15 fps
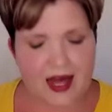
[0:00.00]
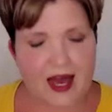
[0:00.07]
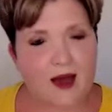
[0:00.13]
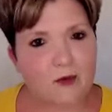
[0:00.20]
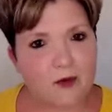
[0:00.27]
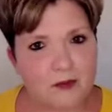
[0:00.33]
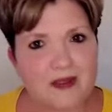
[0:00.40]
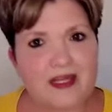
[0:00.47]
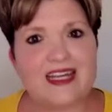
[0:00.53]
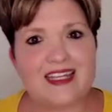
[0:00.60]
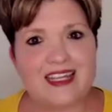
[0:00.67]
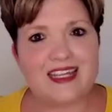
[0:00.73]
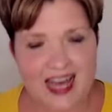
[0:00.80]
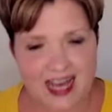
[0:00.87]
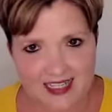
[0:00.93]
that would be a
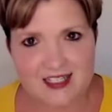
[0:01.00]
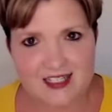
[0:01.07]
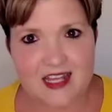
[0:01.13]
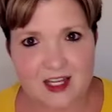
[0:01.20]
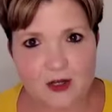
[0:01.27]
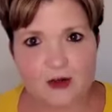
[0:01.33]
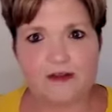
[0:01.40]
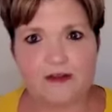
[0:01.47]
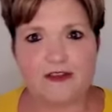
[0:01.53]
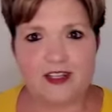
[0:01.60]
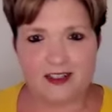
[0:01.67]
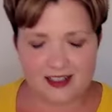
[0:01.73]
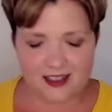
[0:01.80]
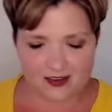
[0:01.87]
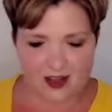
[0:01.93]
yes that you're
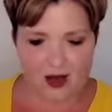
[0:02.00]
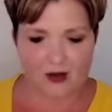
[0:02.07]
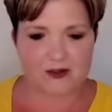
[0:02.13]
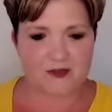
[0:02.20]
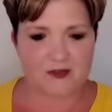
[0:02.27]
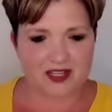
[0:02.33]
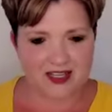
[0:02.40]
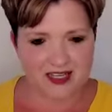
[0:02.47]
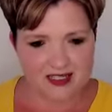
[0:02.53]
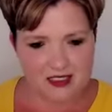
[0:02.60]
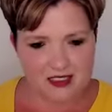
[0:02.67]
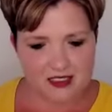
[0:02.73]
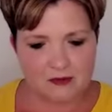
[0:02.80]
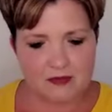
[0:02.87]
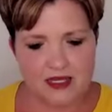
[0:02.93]
feeling those
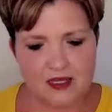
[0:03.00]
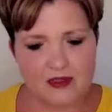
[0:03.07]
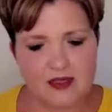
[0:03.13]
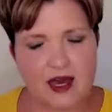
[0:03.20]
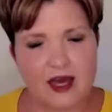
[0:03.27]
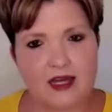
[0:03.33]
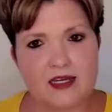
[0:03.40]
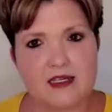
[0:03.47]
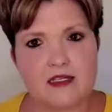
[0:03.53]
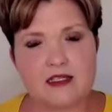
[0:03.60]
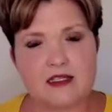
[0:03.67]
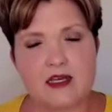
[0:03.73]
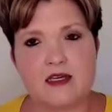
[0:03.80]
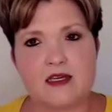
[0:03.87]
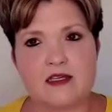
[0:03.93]
because to me that
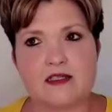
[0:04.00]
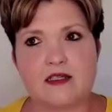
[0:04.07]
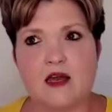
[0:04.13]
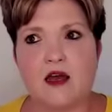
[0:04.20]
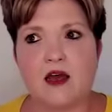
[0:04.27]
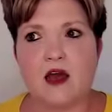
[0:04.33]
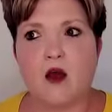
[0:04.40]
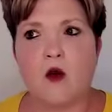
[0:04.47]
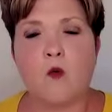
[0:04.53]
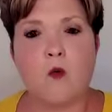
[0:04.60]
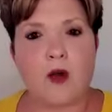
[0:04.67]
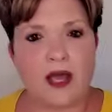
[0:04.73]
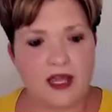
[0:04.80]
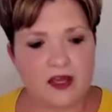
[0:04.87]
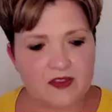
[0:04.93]
is is a
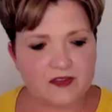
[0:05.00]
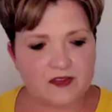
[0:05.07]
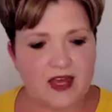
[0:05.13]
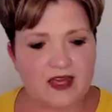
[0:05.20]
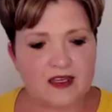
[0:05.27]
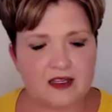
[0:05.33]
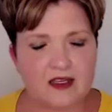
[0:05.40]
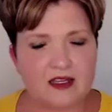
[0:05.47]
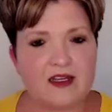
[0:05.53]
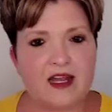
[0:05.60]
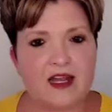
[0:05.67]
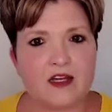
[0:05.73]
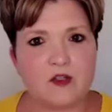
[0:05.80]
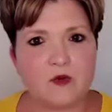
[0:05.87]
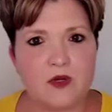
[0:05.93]
way that they can
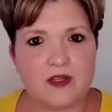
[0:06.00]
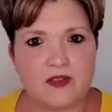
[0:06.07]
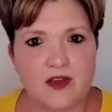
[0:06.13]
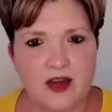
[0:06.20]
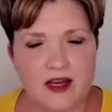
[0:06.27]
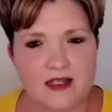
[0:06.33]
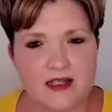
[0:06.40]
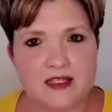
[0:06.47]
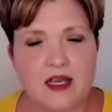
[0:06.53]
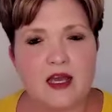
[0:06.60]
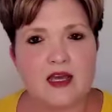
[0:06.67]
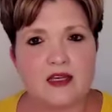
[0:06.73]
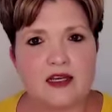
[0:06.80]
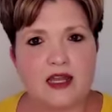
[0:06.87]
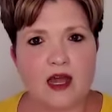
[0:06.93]
connect with us.
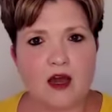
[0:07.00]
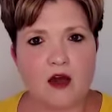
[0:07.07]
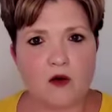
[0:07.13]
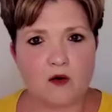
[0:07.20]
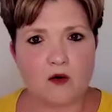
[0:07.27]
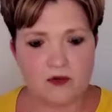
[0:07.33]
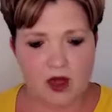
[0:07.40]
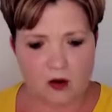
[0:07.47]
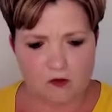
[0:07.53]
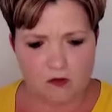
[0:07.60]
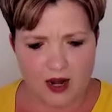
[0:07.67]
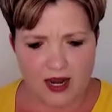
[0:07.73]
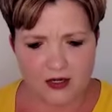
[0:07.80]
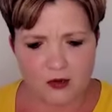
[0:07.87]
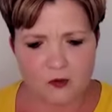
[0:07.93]
Now,
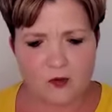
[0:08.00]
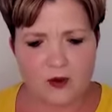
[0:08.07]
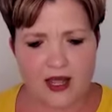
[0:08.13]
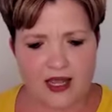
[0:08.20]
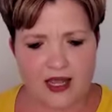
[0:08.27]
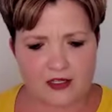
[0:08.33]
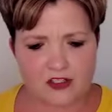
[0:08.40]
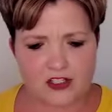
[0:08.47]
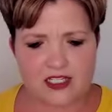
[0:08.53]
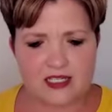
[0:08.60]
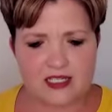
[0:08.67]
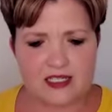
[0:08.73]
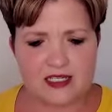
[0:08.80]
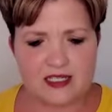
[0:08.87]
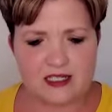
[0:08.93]
right away
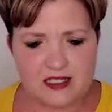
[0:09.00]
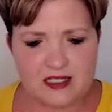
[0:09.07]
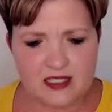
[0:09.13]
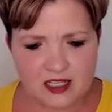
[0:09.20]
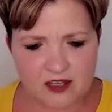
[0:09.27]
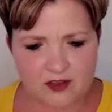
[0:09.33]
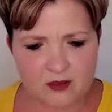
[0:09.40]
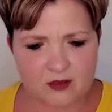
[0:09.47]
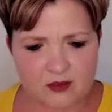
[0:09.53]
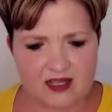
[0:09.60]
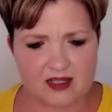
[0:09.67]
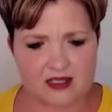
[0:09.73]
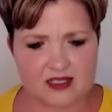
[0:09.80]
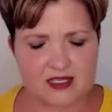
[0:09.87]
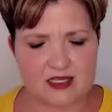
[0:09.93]
she is giving me
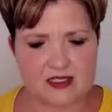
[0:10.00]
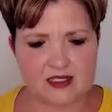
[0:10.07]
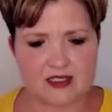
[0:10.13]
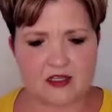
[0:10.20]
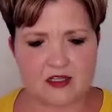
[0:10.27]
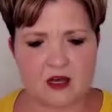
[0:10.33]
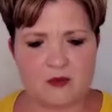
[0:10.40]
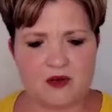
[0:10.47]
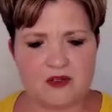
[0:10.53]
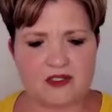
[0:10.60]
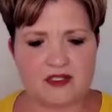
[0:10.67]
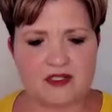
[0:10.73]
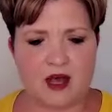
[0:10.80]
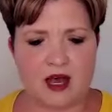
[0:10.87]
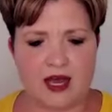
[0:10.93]
this sense. It's
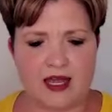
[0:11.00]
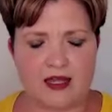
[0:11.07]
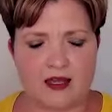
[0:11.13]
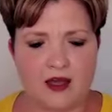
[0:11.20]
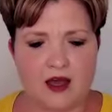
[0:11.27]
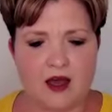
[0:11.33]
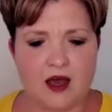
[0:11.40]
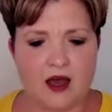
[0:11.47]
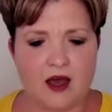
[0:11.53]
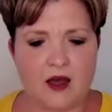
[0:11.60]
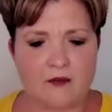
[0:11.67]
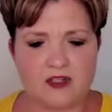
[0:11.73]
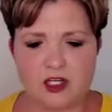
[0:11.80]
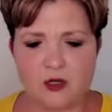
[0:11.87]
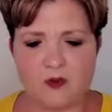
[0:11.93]
almost like
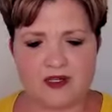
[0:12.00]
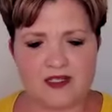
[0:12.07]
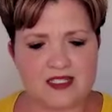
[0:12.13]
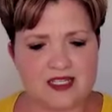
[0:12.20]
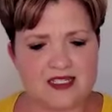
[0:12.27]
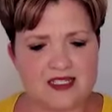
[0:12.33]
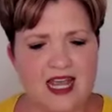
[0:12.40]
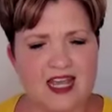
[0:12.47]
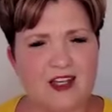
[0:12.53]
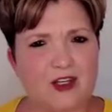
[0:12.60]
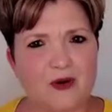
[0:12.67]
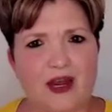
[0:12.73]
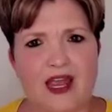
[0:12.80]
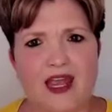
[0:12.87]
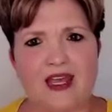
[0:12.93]
um, she wants to take
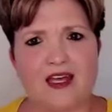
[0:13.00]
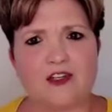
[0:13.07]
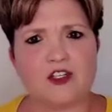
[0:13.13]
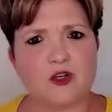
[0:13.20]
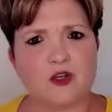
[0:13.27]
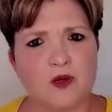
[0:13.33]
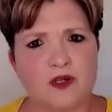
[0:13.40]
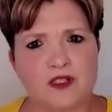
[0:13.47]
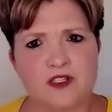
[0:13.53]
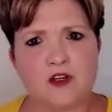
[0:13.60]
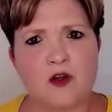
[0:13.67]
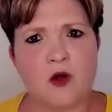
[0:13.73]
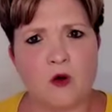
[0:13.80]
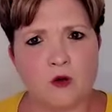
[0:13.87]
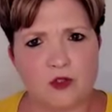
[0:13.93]
your hand. She wants
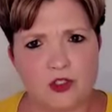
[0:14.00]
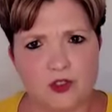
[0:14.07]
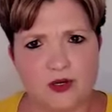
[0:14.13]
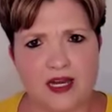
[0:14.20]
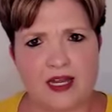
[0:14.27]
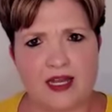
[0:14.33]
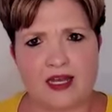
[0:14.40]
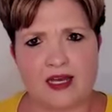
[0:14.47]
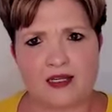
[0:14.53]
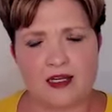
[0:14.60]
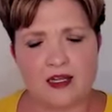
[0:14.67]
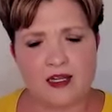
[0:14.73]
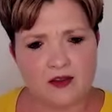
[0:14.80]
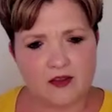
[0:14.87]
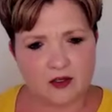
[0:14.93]
to hold your hand.
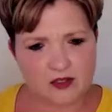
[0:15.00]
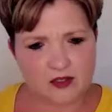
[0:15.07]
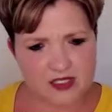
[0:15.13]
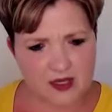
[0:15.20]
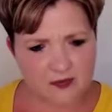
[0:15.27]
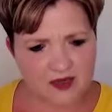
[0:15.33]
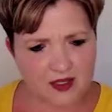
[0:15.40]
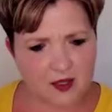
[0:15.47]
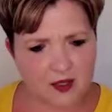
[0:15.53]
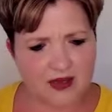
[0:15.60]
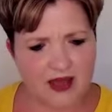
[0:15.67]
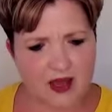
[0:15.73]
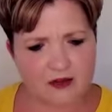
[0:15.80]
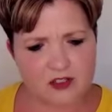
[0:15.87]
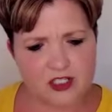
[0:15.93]
There's something
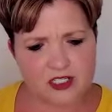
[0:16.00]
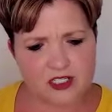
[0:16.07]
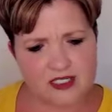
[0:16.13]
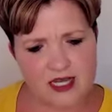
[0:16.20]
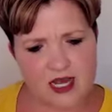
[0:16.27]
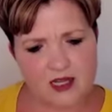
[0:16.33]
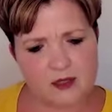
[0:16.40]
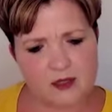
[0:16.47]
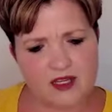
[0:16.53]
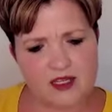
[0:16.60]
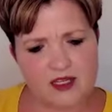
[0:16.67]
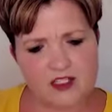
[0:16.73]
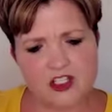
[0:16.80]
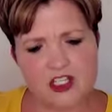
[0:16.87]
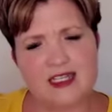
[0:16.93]
about she's telling me
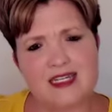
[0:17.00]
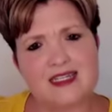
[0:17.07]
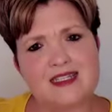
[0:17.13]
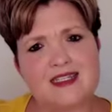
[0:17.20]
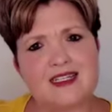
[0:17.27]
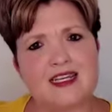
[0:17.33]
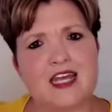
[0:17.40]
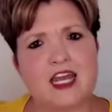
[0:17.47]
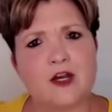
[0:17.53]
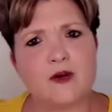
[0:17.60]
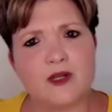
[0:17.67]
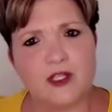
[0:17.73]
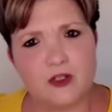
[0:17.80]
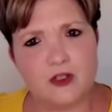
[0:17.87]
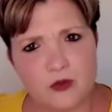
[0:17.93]
that she needs to
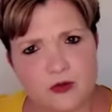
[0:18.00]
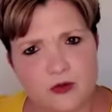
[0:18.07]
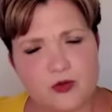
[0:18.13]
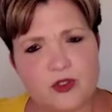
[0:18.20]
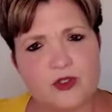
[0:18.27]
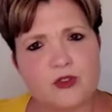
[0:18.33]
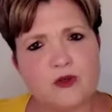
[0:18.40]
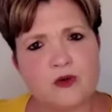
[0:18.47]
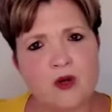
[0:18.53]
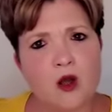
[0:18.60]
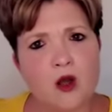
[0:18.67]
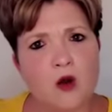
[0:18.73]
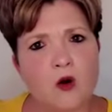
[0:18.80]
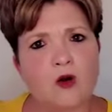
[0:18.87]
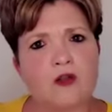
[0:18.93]
carry you through
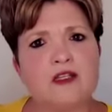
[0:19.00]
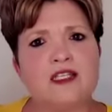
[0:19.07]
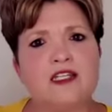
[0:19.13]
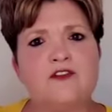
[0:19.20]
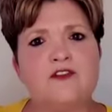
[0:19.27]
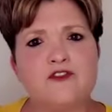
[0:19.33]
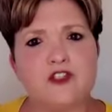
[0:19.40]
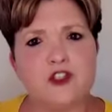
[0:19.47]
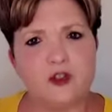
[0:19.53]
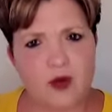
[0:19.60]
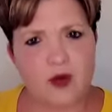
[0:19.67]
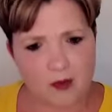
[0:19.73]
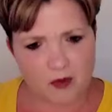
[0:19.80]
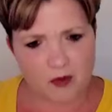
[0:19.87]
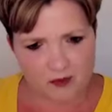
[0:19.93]
or lift you
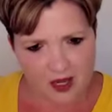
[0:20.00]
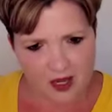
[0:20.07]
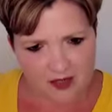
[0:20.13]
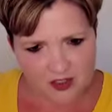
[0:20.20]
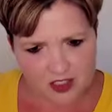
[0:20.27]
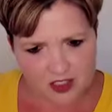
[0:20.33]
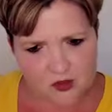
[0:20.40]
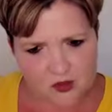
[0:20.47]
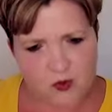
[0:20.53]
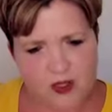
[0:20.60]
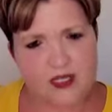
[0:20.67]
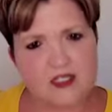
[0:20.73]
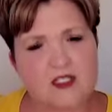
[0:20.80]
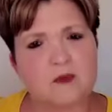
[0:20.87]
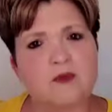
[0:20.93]
up, or maybe she's
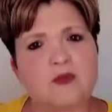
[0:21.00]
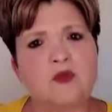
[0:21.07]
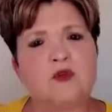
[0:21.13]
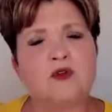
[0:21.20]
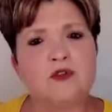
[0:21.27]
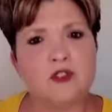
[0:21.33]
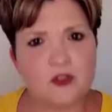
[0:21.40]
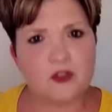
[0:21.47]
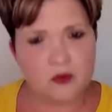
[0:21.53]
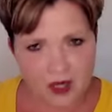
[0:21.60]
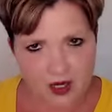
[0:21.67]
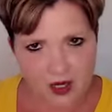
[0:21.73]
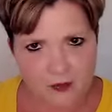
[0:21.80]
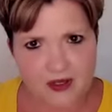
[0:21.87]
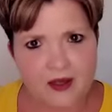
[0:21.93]
wanting to pull you
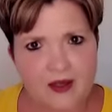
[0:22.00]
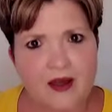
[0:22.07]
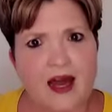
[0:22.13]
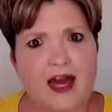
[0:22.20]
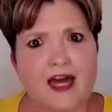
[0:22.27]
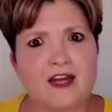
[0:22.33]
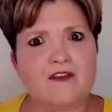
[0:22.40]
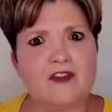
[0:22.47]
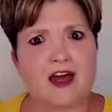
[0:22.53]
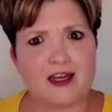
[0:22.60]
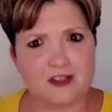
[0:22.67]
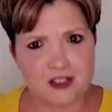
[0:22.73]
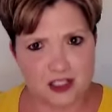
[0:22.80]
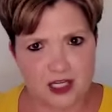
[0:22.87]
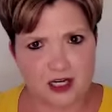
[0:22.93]
up out of
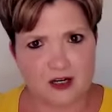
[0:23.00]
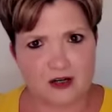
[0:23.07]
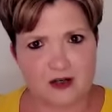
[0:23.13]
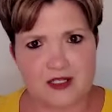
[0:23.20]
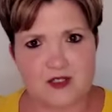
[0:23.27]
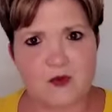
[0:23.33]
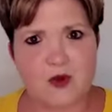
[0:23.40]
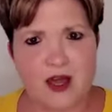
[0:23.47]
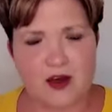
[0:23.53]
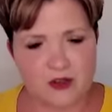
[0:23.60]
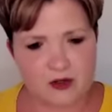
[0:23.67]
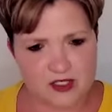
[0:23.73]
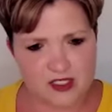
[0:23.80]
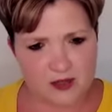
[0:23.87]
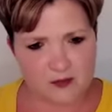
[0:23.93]
that chair as well.
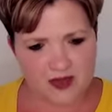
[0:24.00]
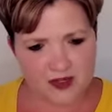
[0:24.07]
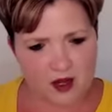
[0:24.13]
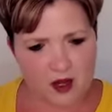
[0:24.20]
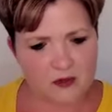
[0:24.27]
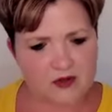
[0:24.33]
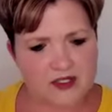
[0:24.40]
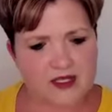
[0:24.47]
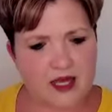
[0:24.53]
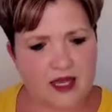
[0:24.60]
There's something almost